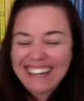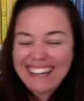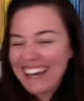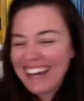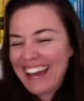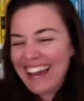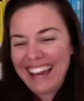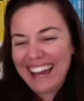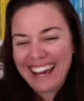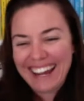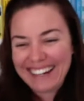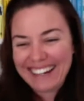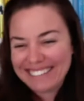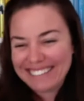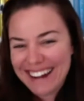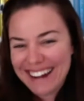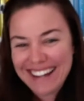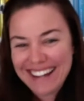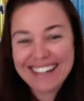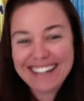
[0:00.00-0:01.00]

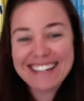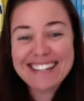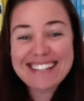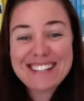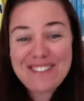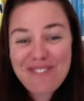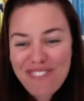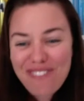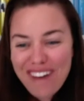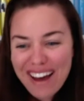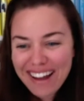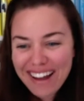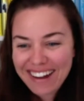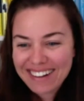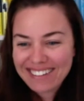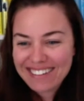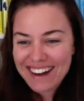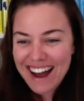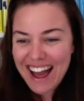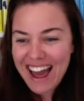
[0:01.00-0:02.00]
Anyway, it's fun,
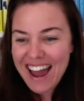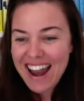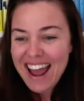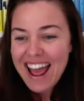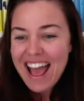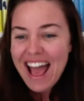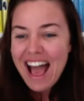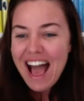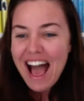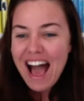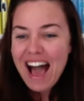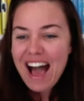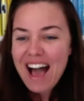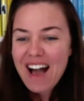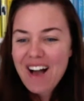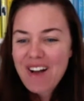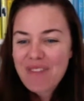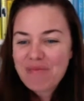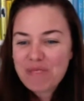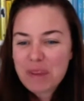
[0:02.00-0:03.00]
right?
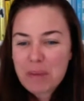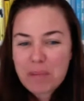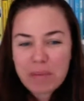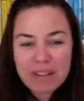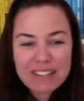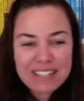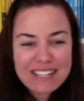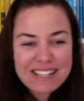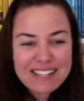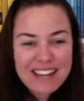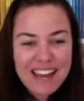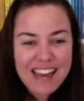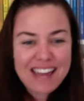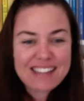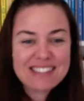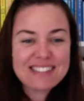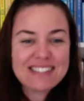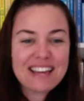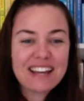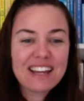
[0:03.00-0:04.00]
Belinda
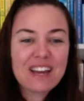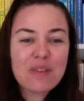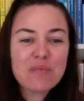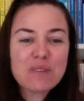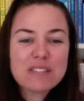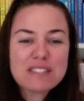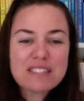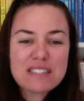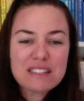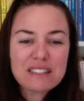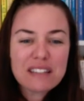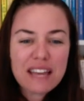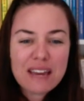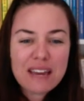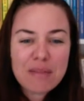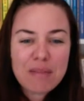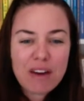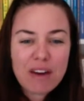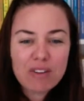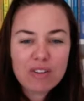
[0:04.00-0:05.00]
has said, can we still
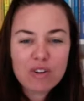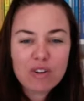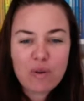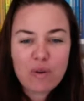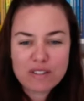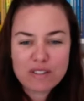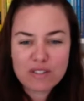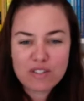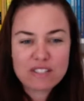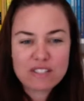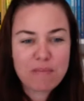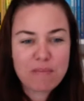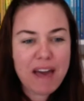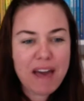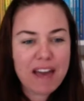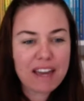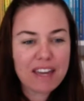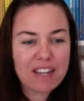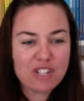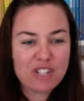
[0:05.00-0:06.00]
email you questions
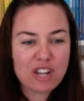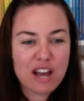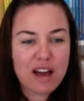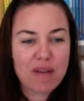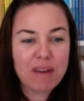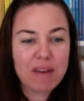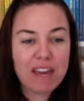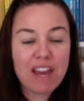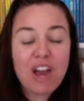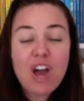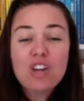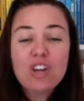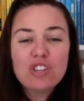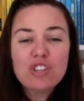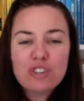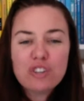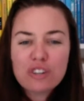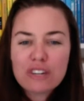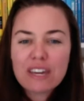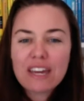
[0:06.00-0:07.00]
about Kajabi?
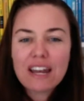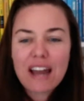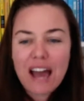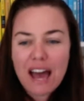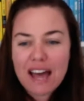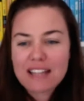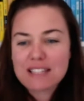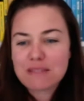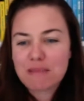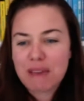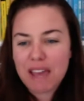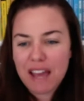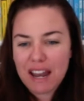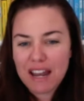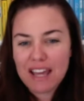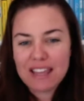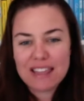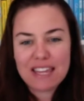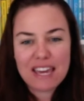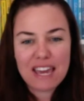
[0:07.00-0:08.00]
You can ask me
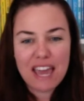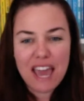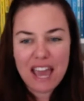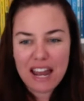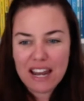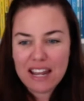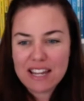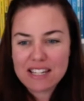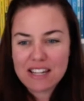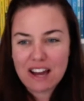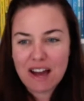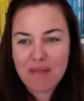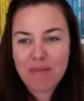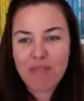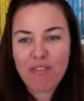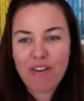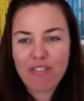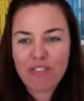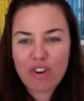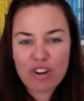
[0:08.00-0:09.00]
anything, anytime.
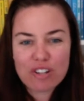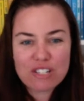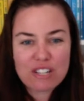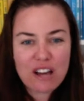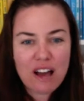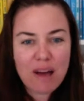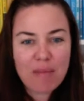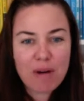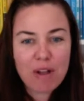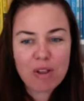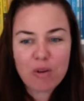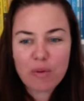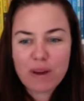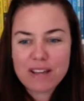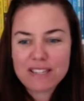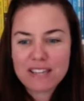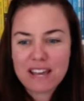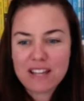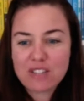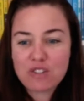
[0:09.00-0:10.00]
If I've got time, I'll
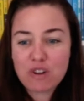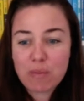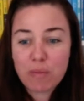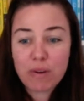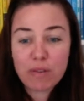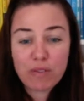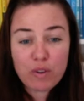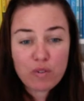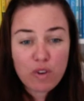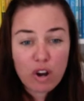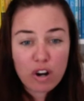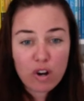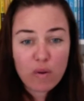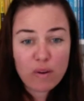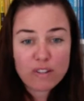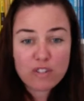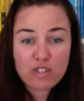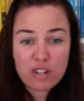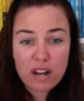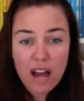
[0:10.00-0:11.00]
always answer it. But if you've got a
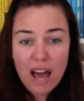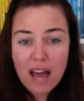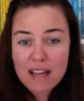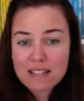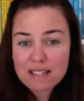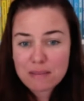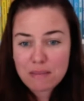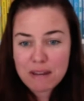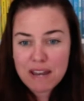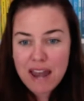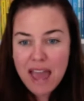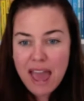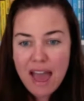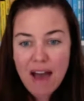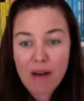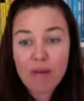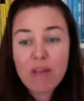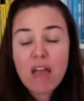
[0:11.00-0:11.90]
question, ask me now.